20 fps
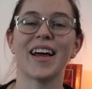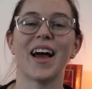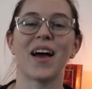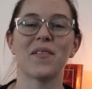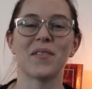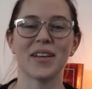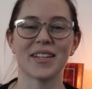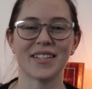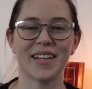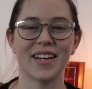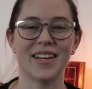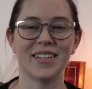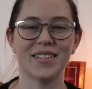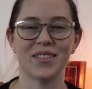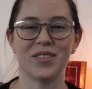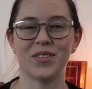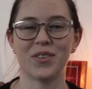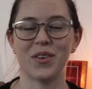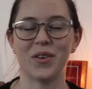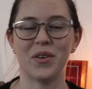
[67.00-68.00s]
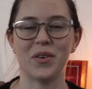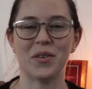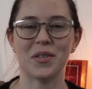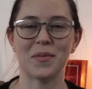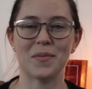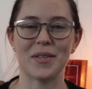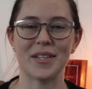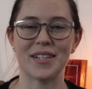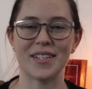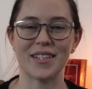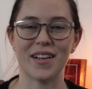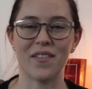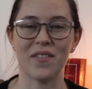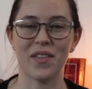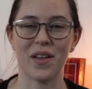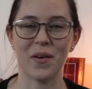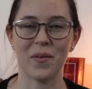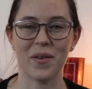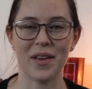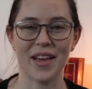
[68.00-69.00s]
I'm excited to show you some of the stuff
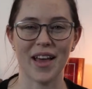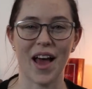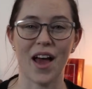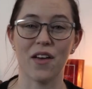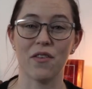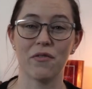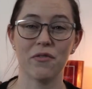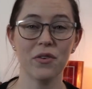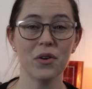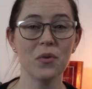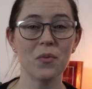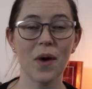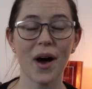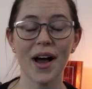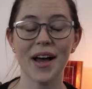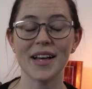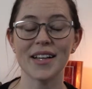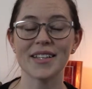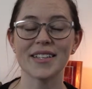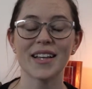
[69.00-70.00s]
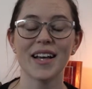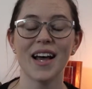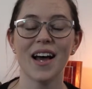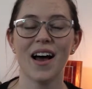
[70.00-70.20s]
that we get food-wise.